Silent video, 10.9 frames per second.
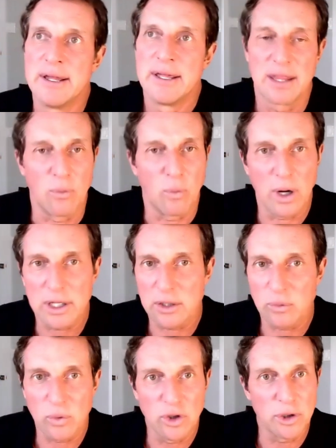They walk in a
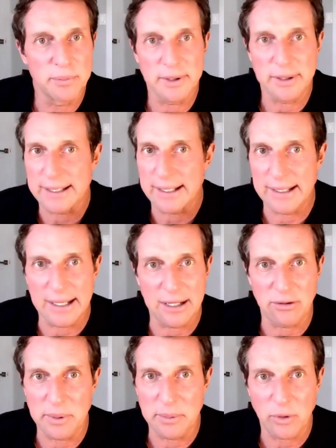room. They're like, I don't
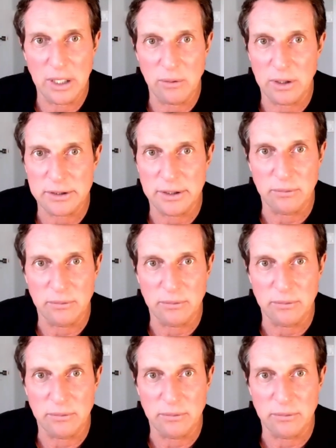remember why I walked in the